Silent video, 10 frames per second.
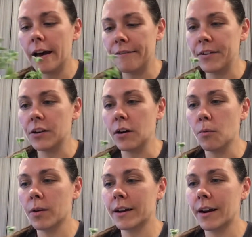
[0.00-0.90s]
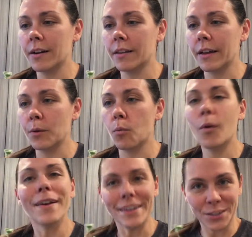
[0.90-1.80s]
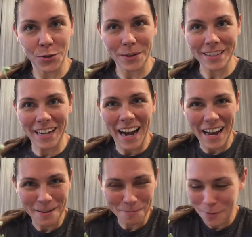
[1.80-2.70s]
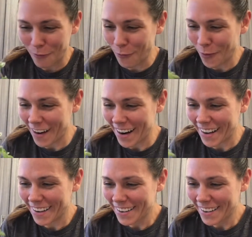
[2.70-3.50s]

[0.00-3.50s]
I figure I'll work on like one issue at a time before I